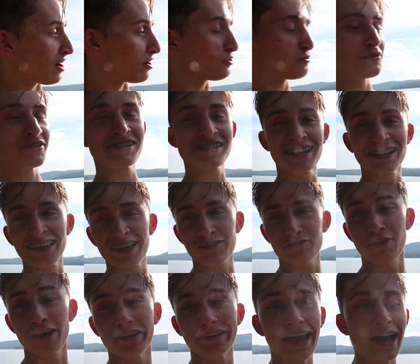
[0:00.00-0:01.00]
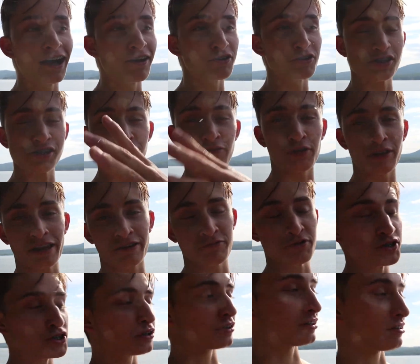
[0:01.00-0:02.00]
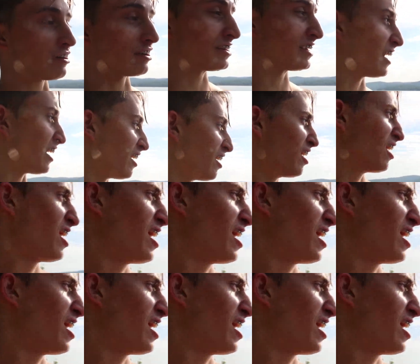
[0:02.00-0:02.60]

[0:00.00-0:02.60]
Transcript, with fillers: everyone's in the lake right now. It's we're like we chilling hey, out right